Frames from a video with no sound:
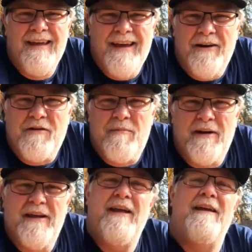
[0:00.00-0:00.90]
Hey
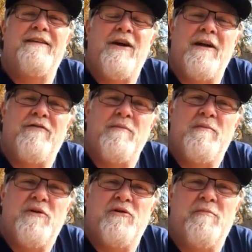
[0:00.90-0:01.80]
everybody, Todd from The
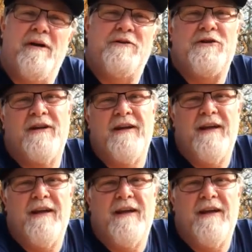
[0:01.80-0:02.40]
Bueller Bunch.